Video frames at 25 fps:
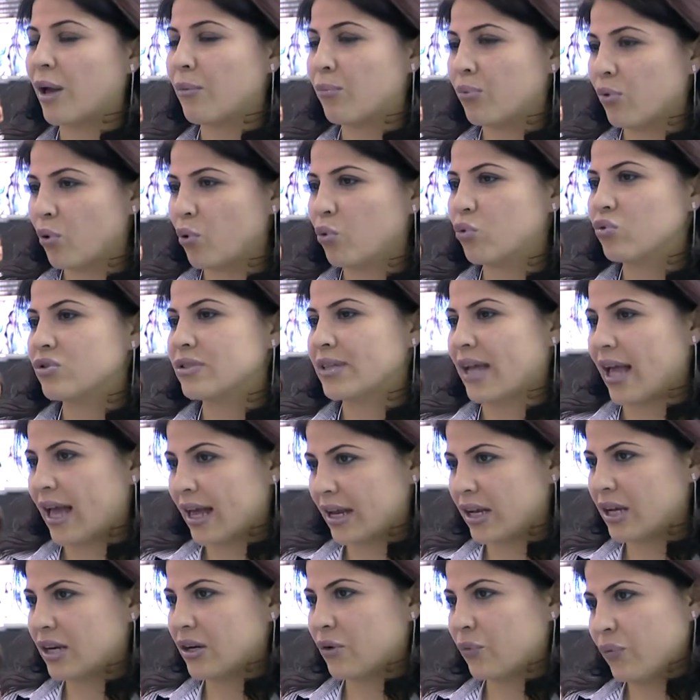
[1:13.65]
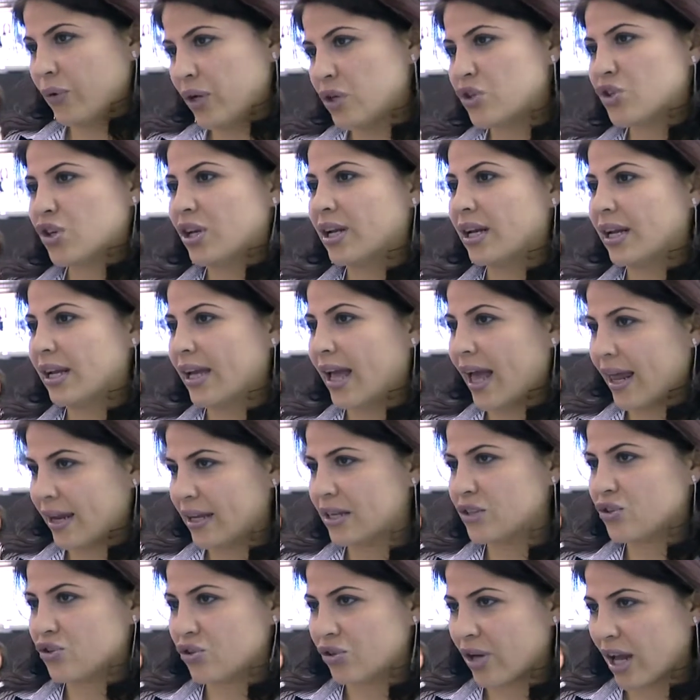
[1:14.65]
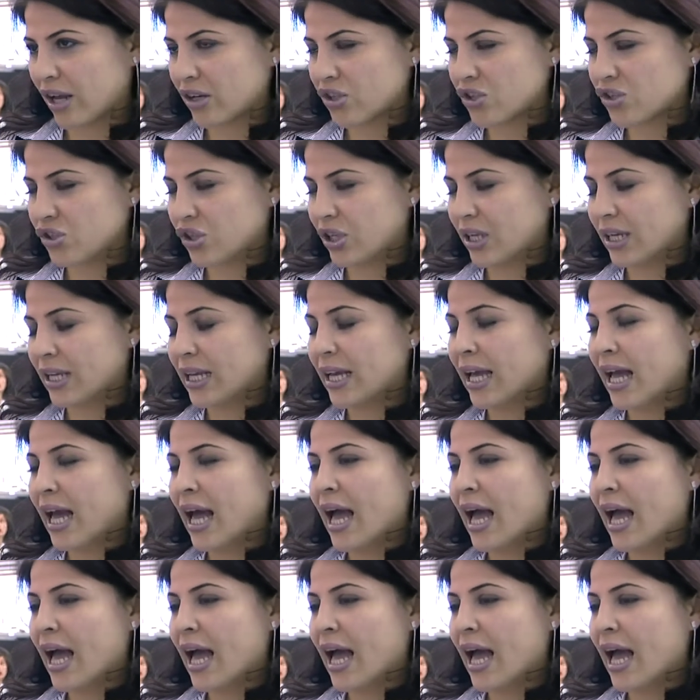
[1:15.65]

abroad and regionally and internationally.